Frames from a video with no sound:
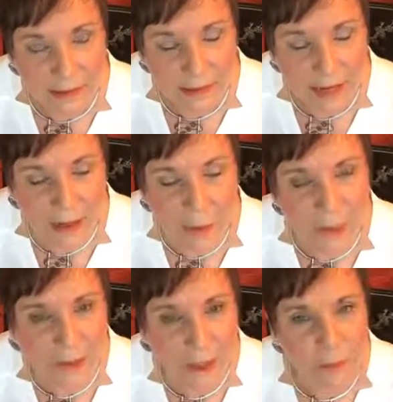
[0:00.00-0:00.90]
Now,
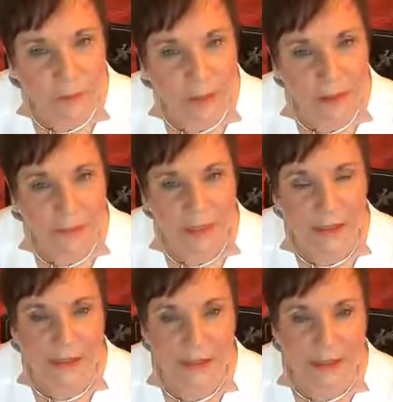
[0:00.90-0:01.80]
what that really
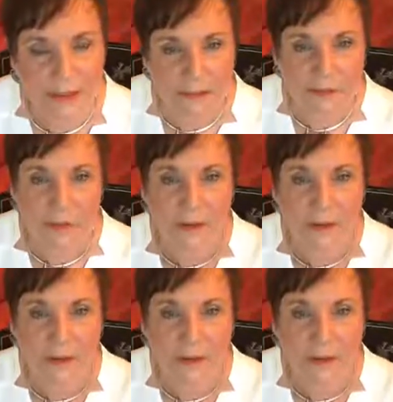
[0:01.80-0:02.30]
means is if you've